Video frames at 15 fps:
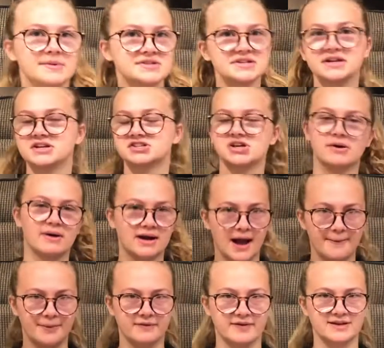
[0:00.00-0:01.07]
just going to show a
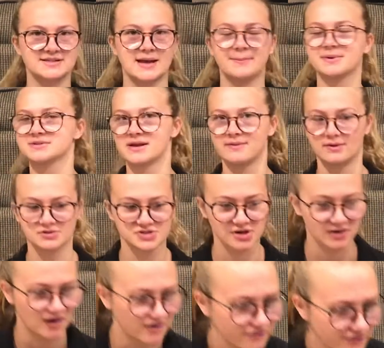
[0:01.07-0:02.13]
couple of examples. I won't show all of